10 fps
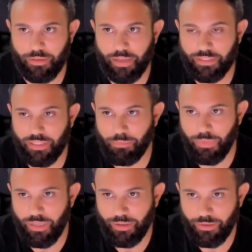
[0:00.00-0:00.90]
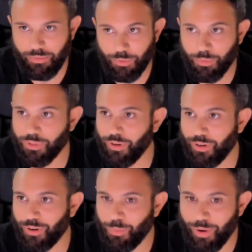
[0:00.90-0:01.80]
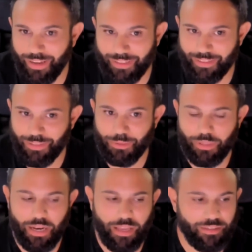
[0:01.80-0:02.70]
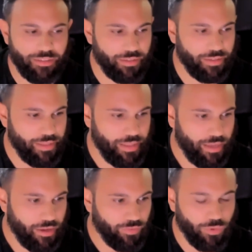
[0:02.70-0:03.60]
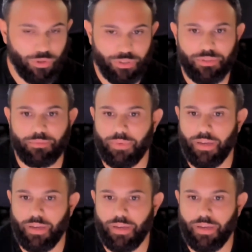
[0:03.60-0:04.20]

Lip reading: asking me what was going on, why didn't you tell us? Of course,